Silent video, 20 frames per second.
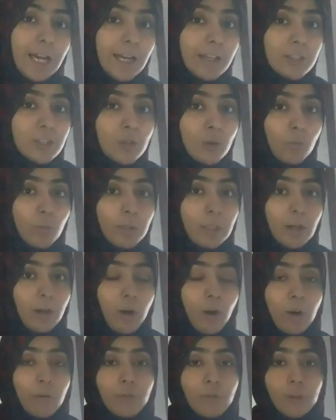as we
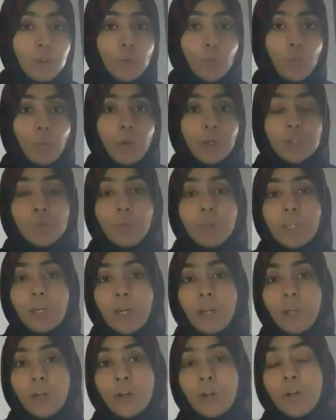are for the words we
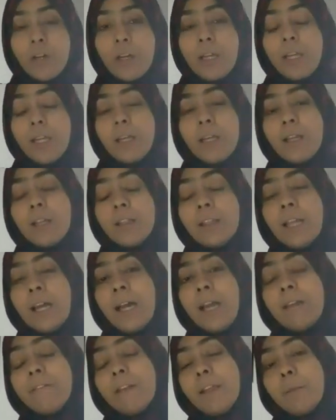utter
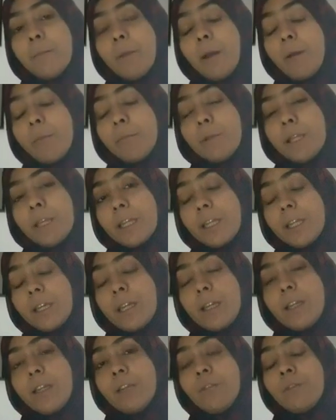live in public
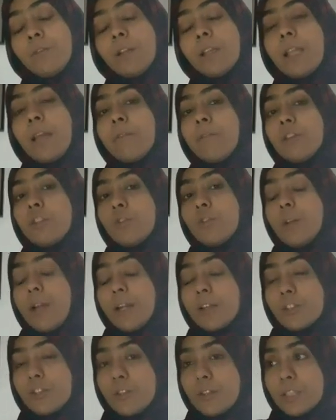in real life
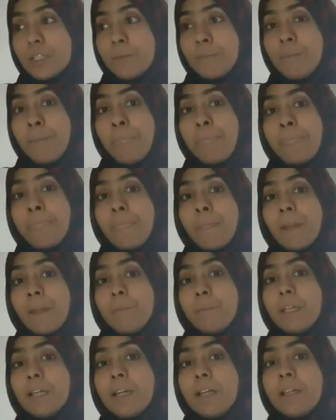interactions,
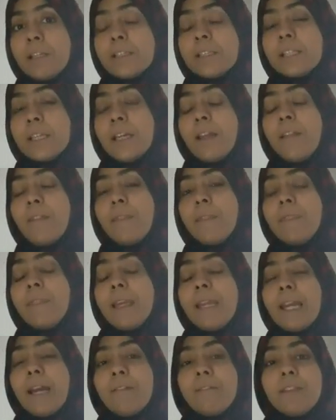because
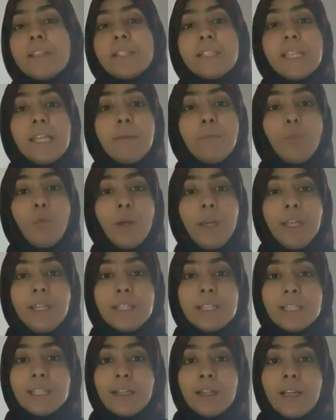they have the same
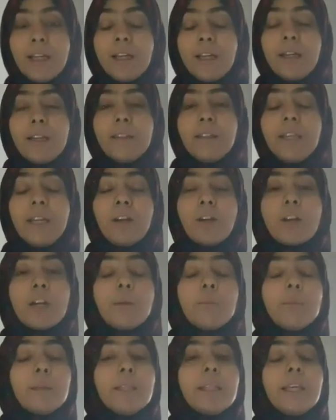weight. They are
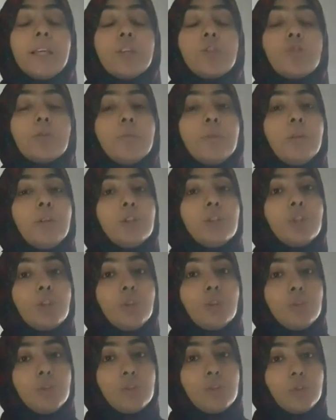completely attributed
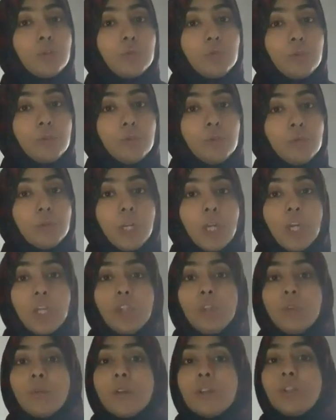to you.
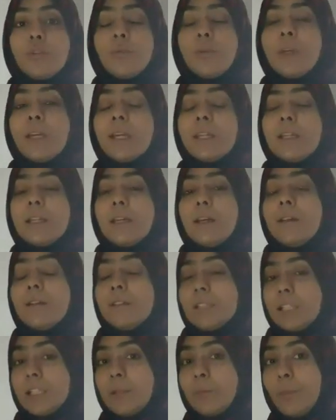You are doing it
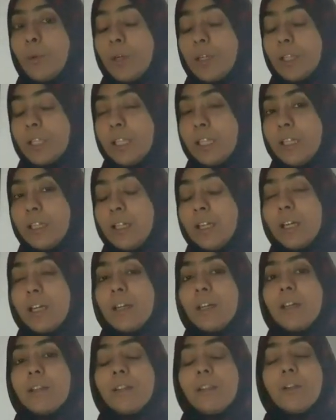deliberately.
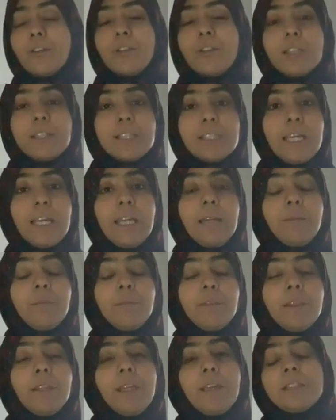They're the
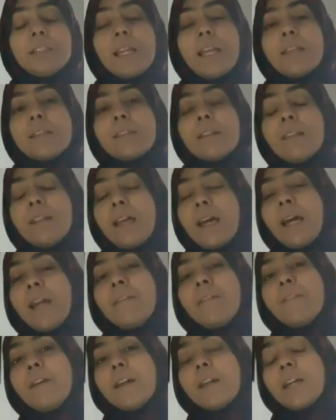same things as
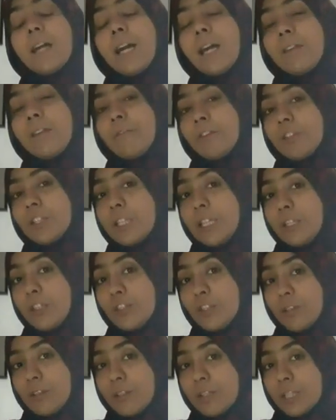live
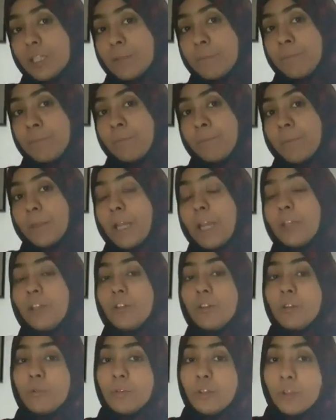conversations. And
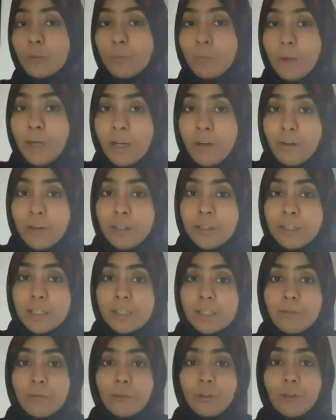your
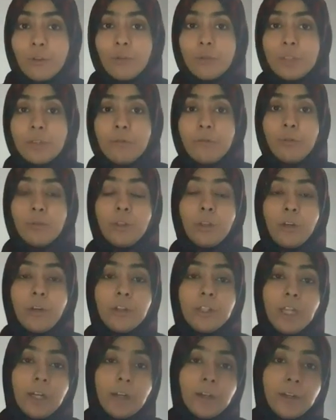parents, for those of you that are
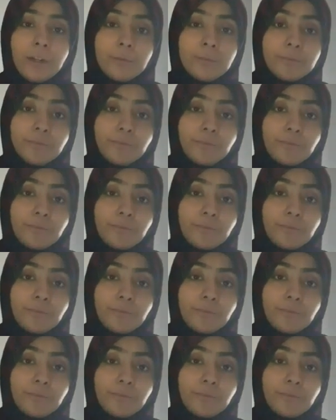younger,